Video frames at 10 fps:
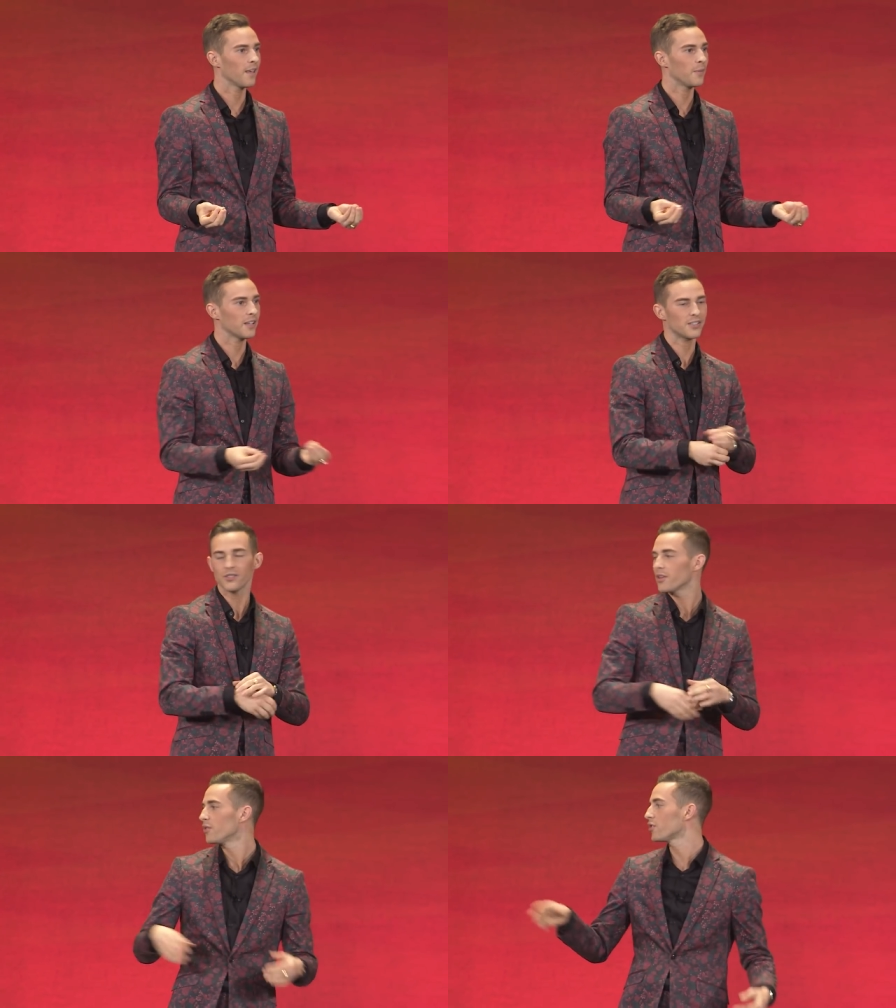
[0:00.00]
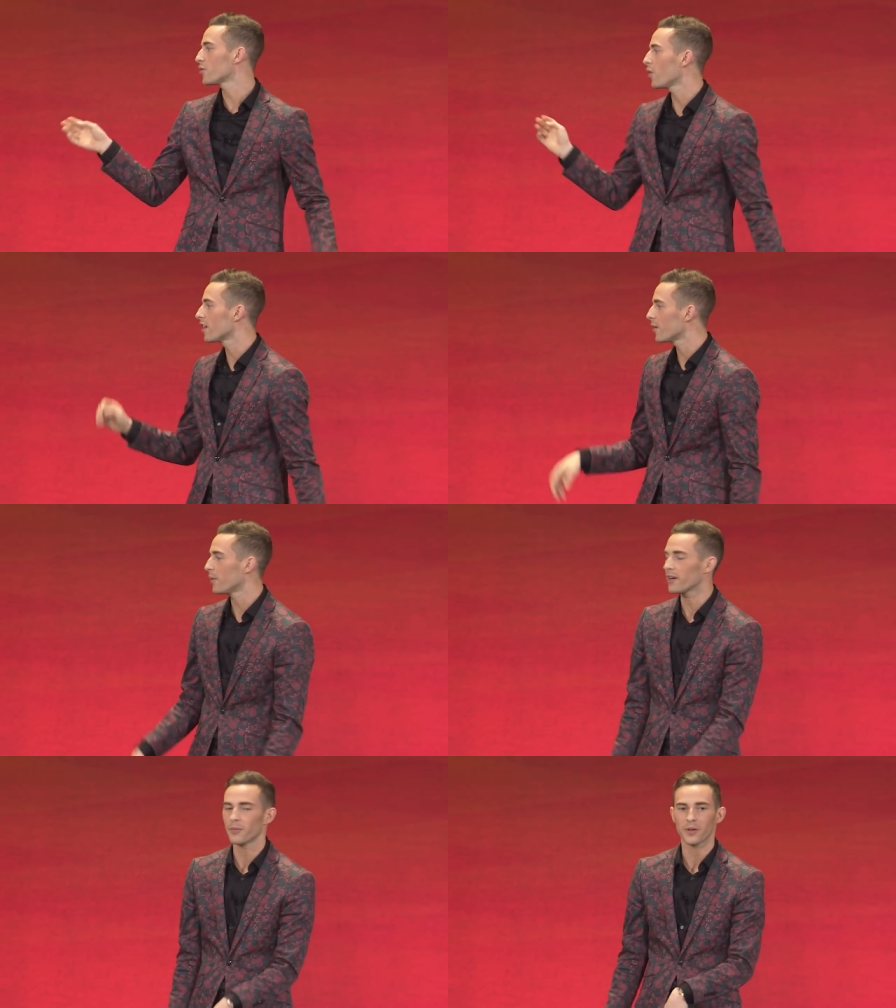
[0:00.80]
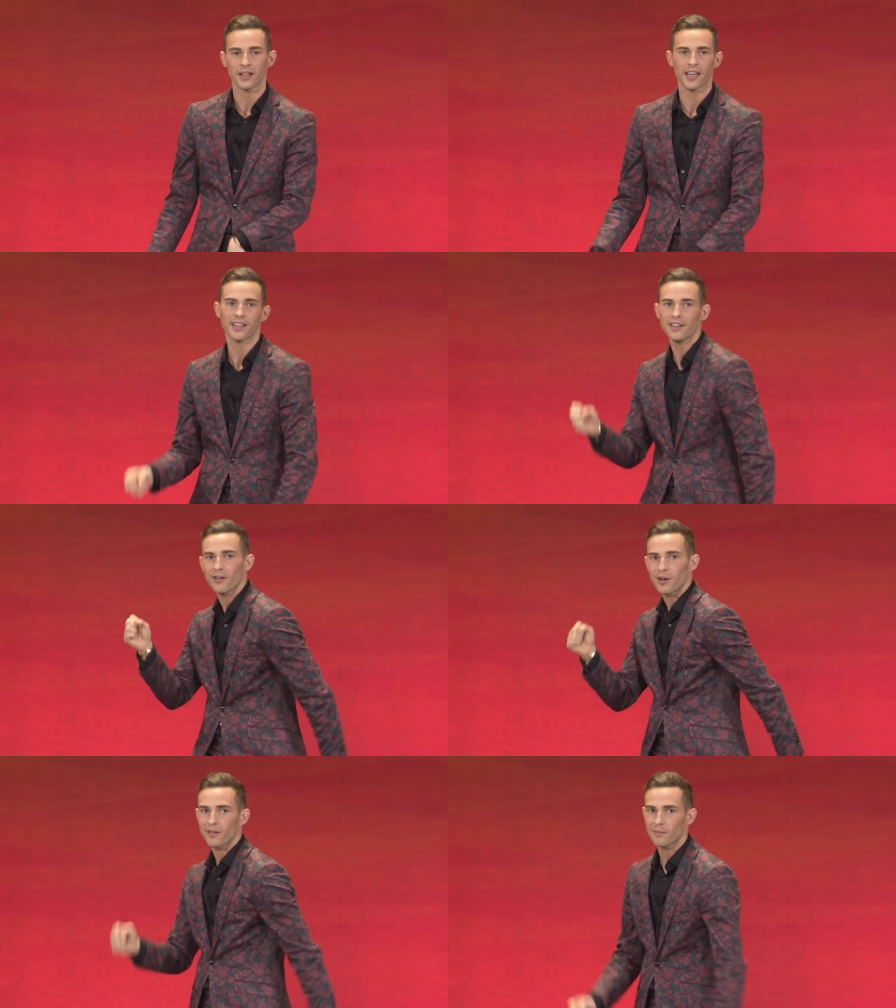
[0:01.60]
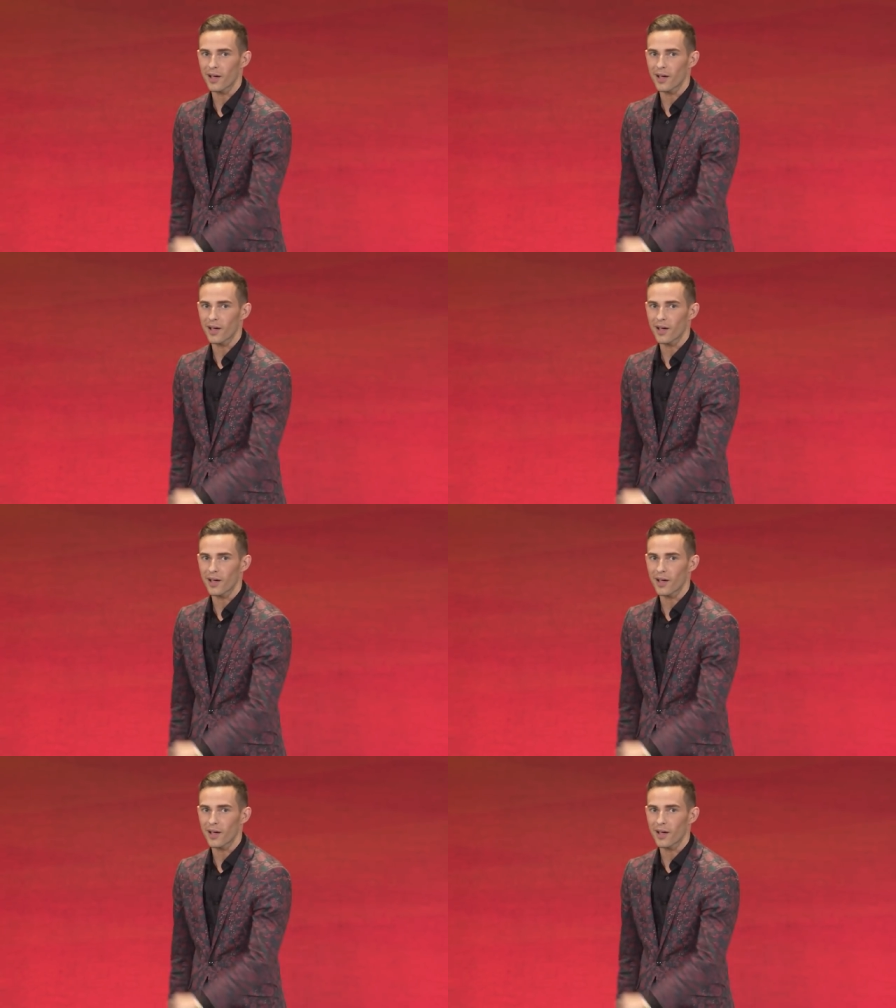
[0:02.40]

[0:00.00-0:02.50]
Because you can just walk up here and be like, you know what,